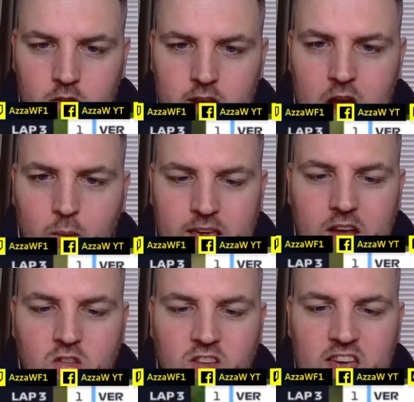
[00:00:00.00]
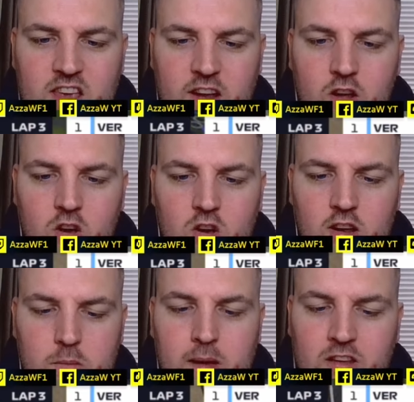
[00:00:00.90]
Now, we can take an
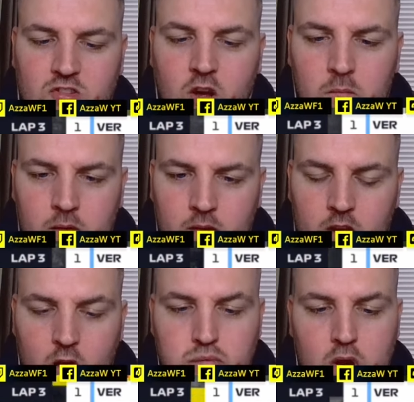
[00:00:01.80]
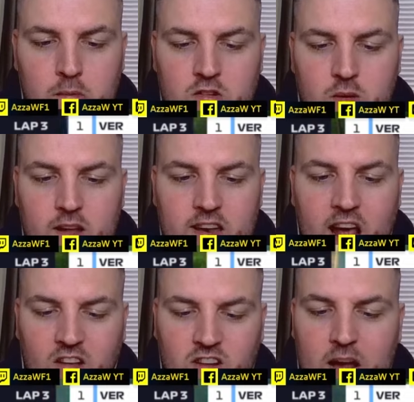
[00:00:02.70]
early pit stop. I'll probably do it
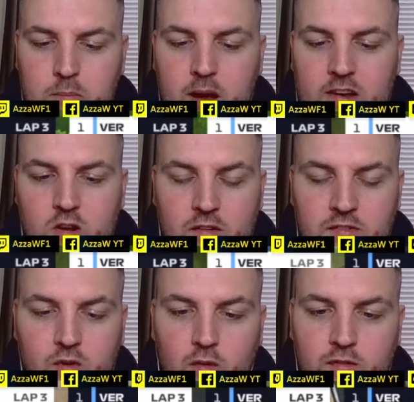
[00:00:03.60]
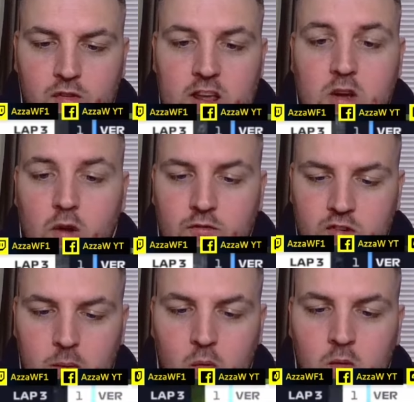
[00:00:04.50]
next lap and do a four three
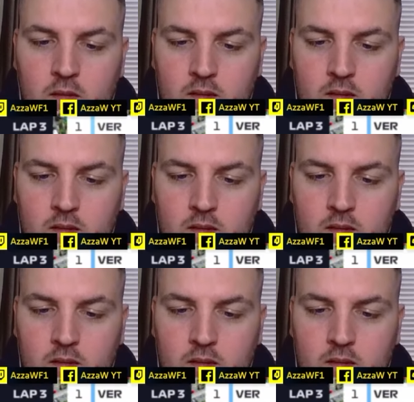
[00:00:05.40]
comfortable.